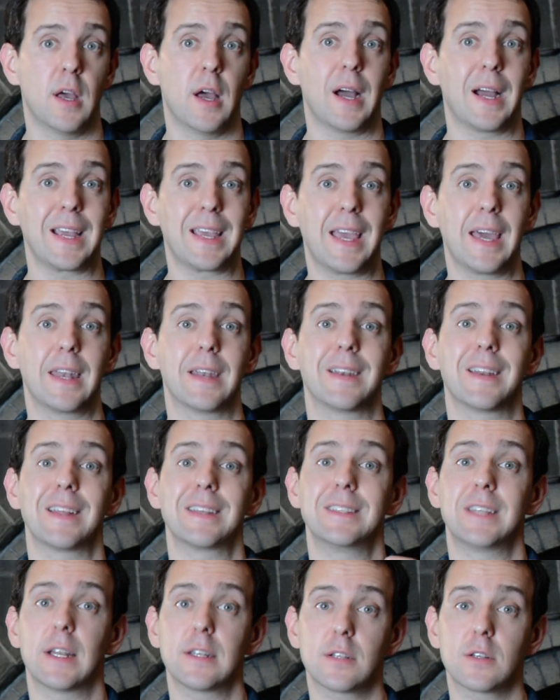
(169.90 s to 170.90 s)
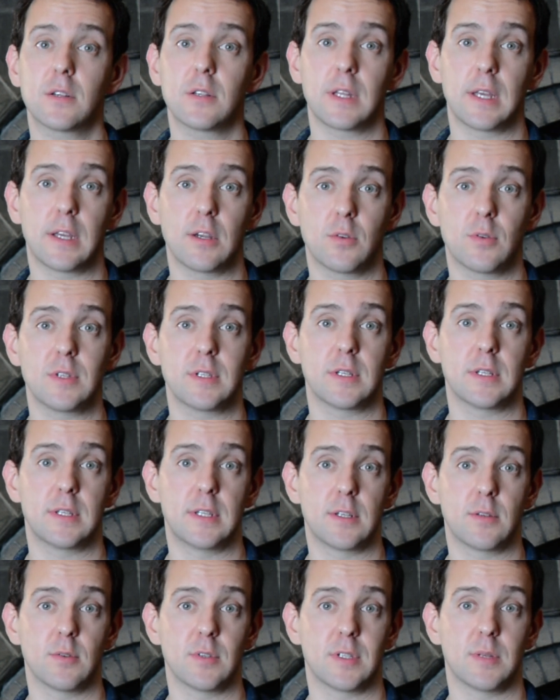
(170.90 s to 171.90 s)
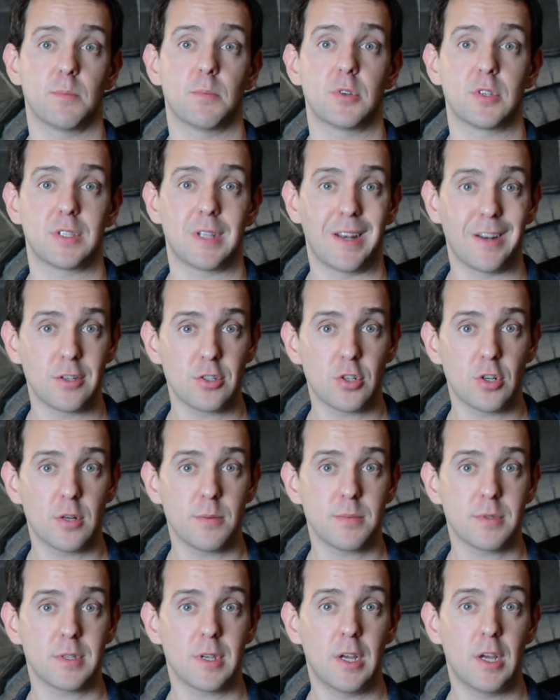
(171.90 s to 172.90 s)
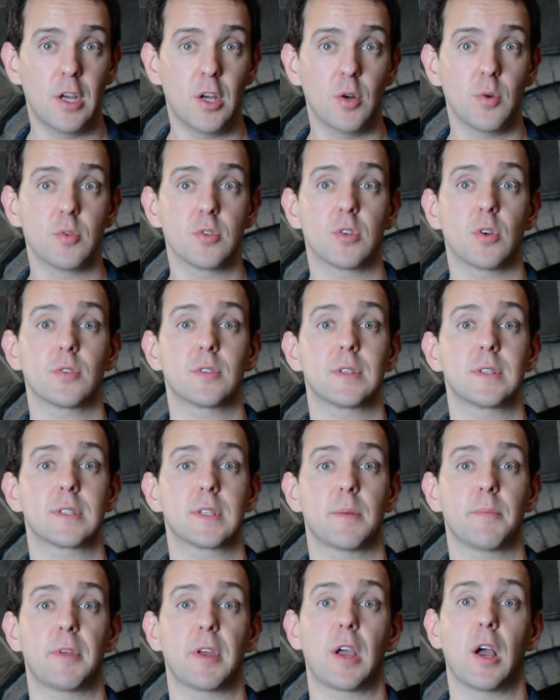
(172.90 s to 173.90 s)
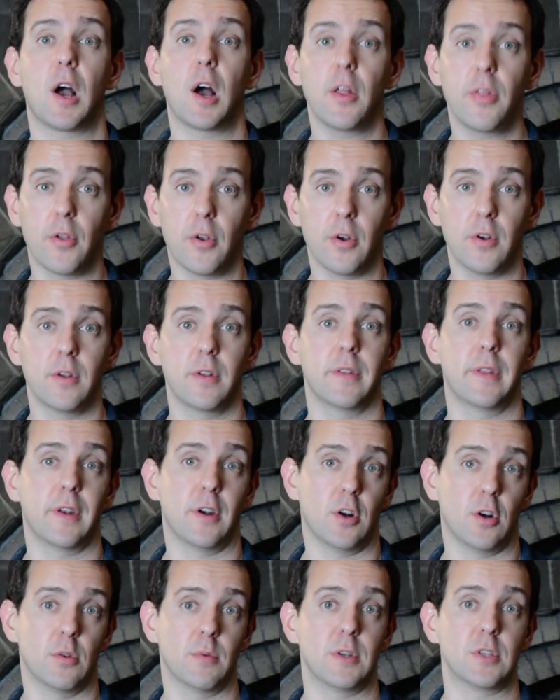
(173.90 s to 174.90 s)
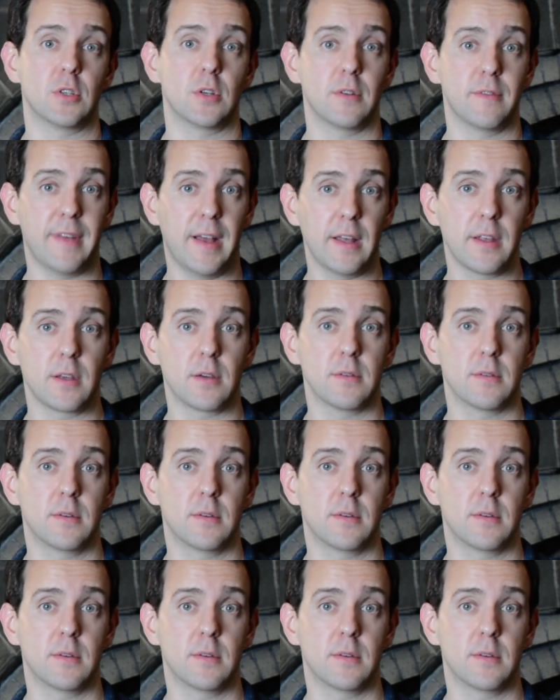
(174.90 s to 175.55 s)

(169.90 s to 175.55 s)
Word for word: Again, an identical increase and decrease in percentage terms results in something other than our original value.